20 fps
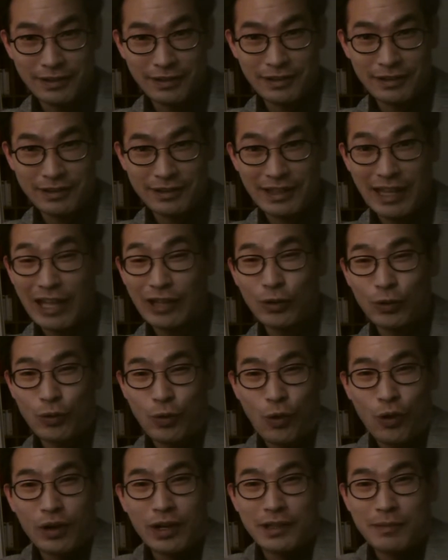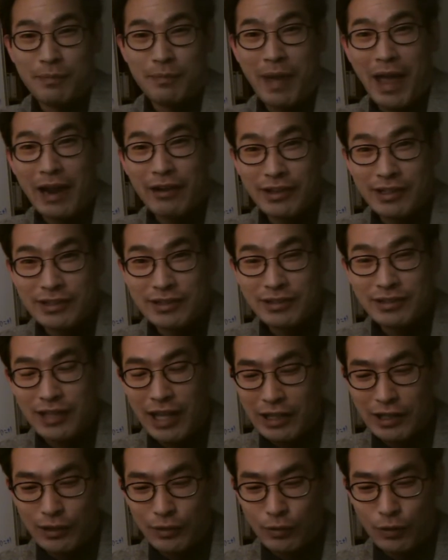they don't call it marriage.
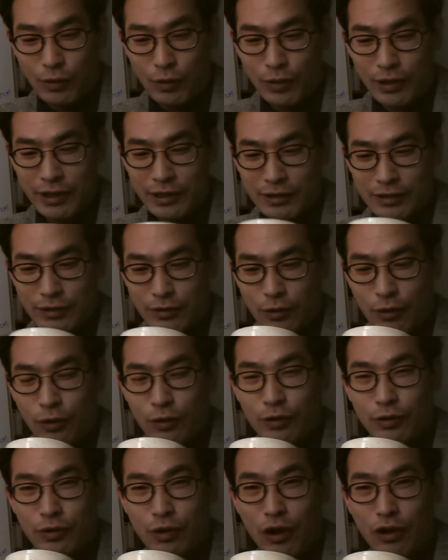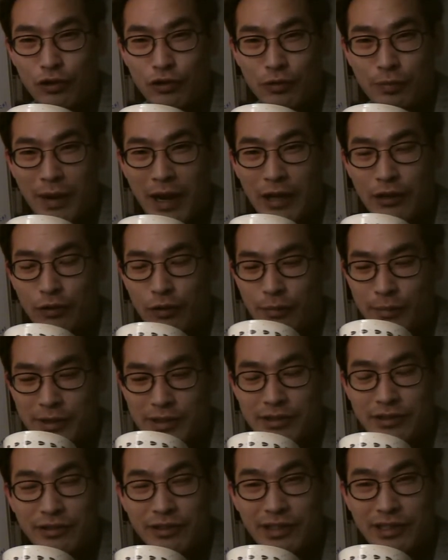They don't call it concubine or
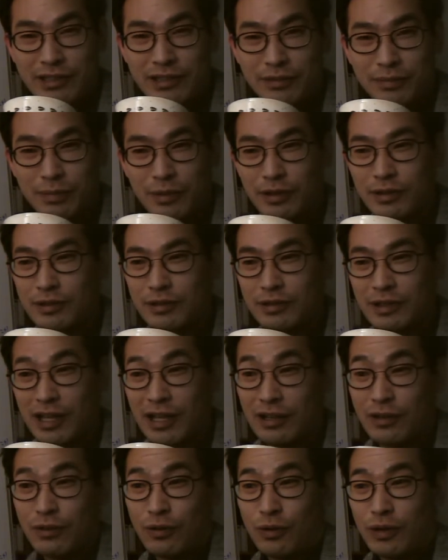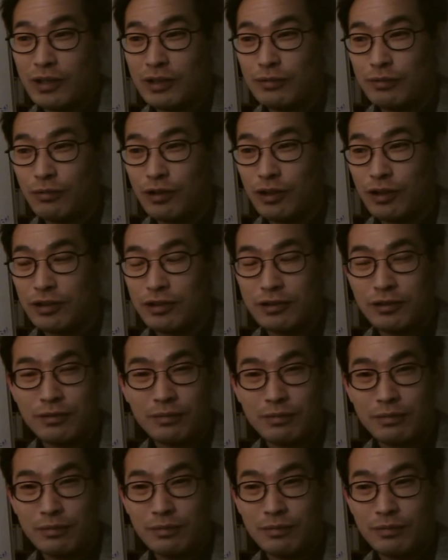mistress, but they call it what?
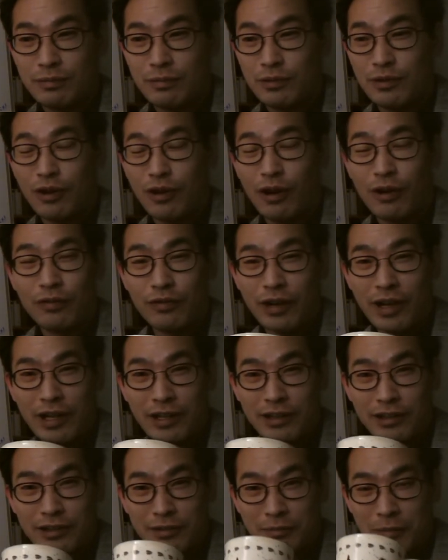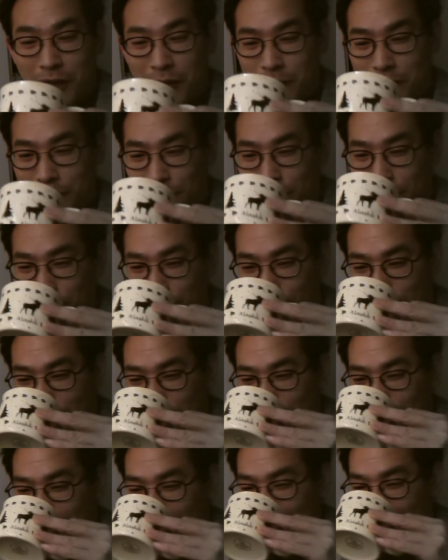Girlfriend, maybe,
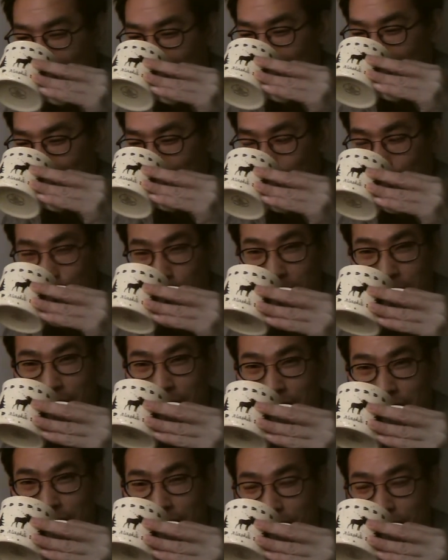roommate.